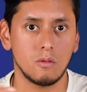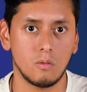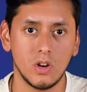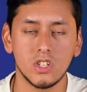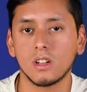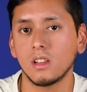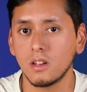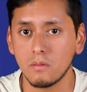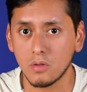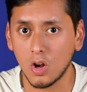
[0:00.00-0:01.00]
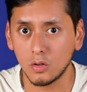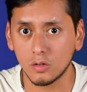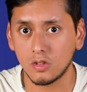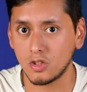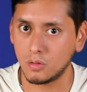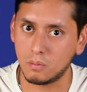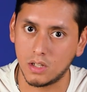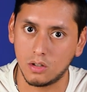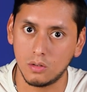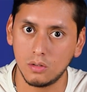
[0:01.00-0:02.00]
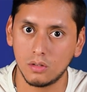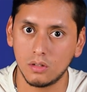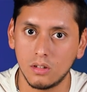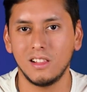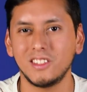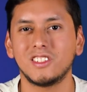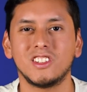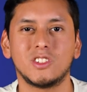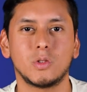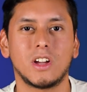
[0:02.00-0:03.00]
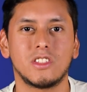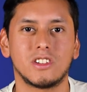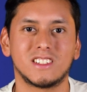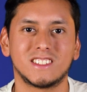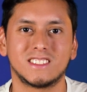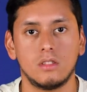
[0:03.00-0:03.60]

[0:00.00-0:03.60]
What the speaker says: Which cleaning products should be used? Let's see it together.